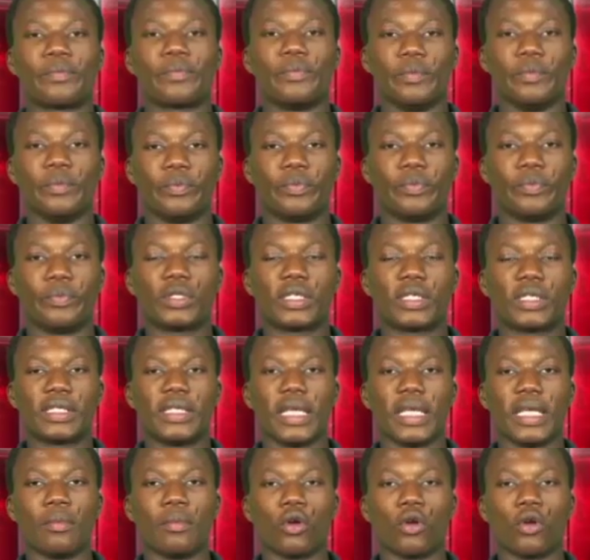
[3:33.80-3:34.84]
put
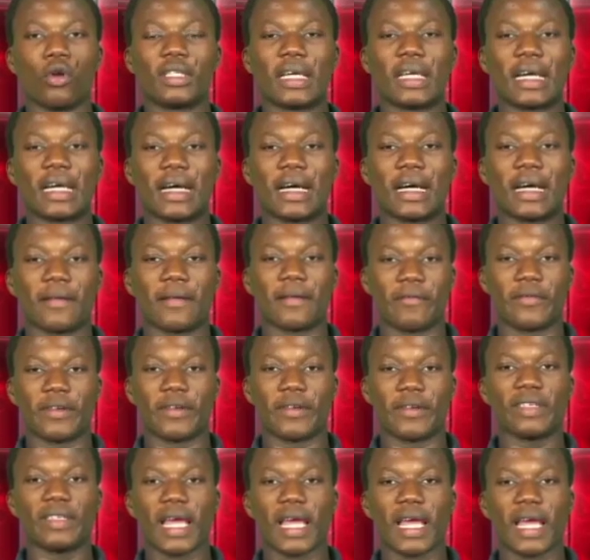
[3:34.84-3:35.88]
them under
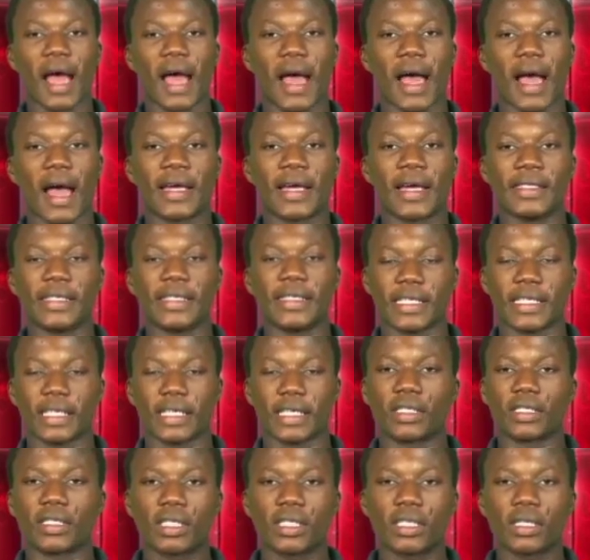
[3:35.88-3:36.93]
very high
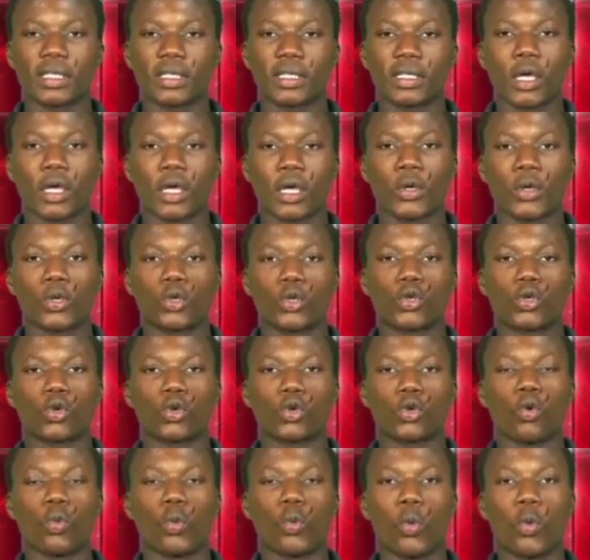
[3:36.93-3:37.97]
heat. So
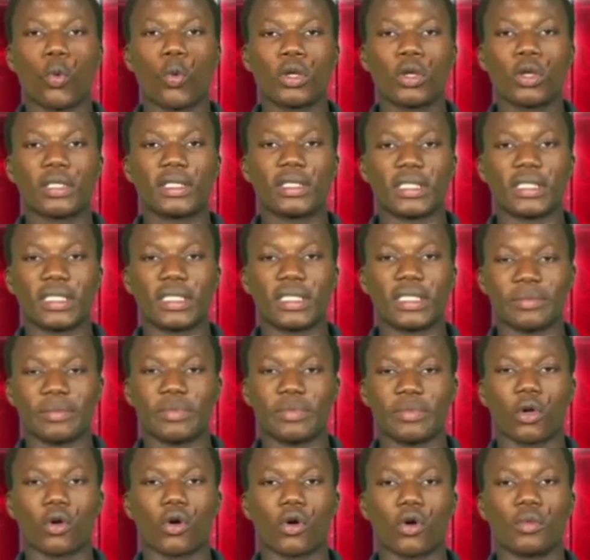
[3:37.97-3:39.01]
once they
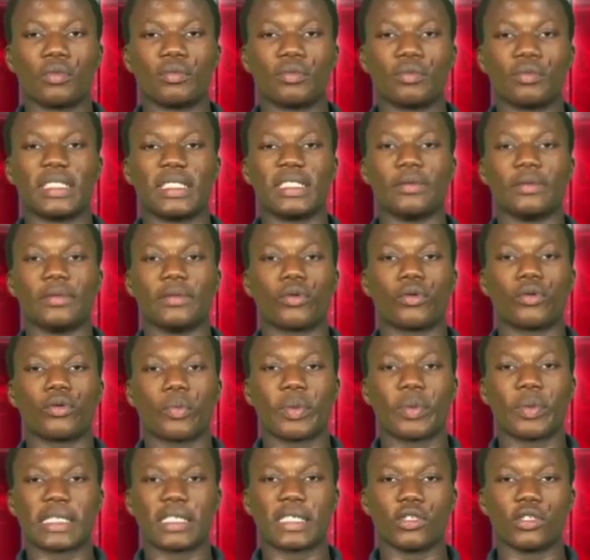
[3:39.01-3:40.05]
become the
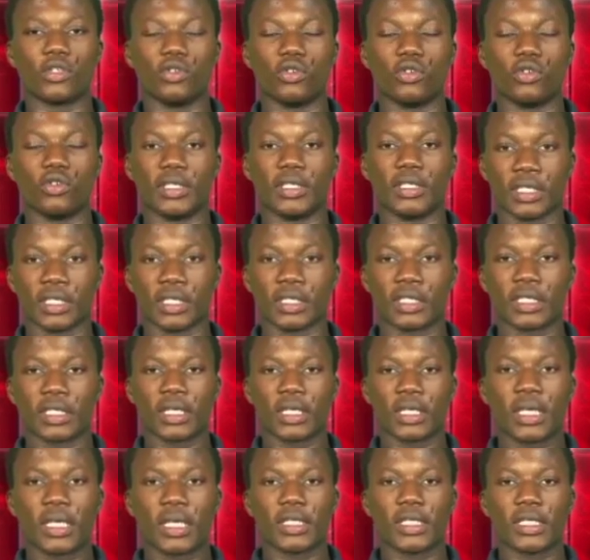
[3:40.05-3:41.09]
property you need,
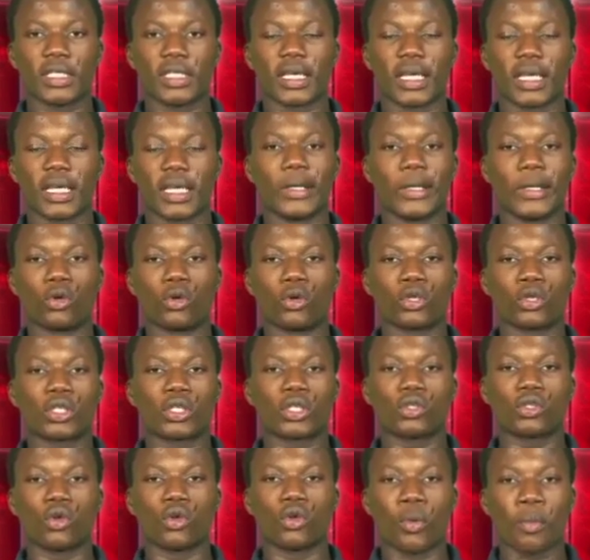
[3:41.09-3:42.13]
they cannot
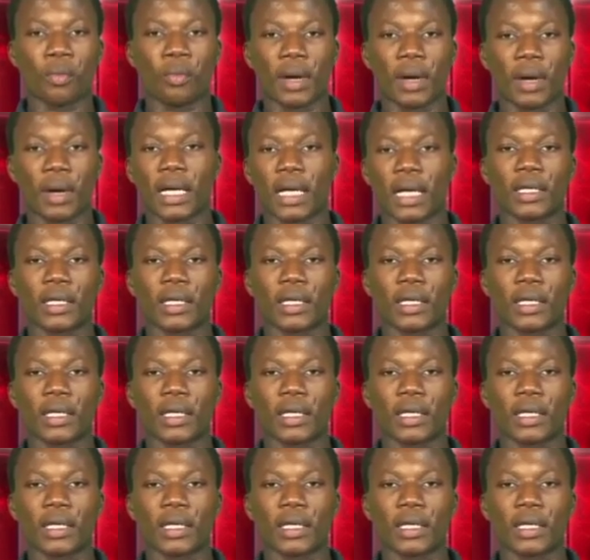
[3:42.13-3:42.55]
turn back